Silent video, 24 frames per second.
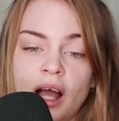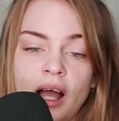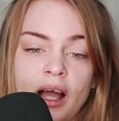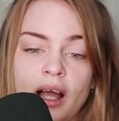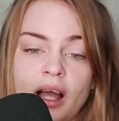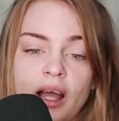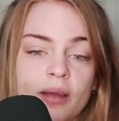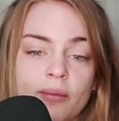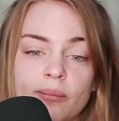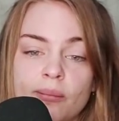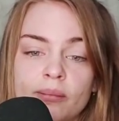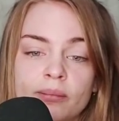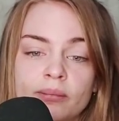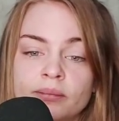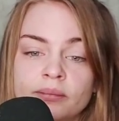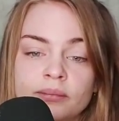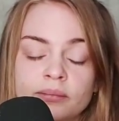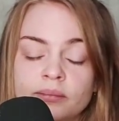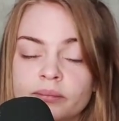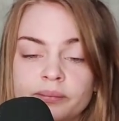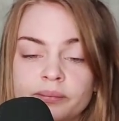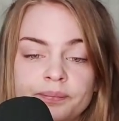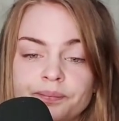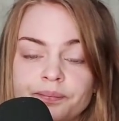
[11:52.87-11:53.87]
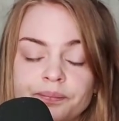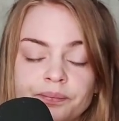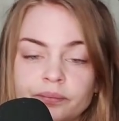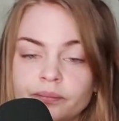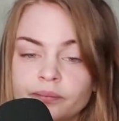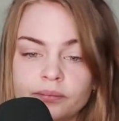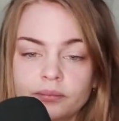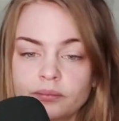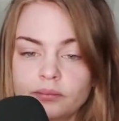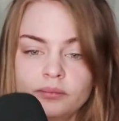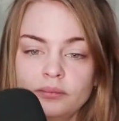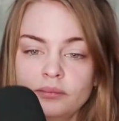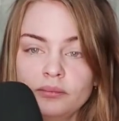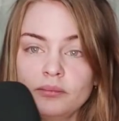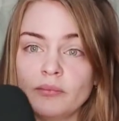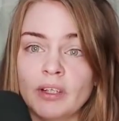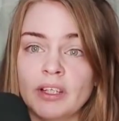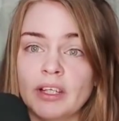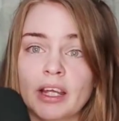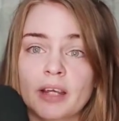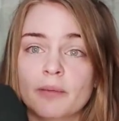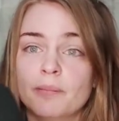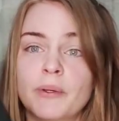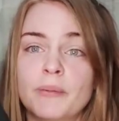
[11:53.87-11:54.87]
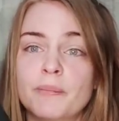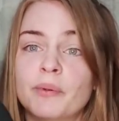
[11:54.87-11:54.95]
I'm like,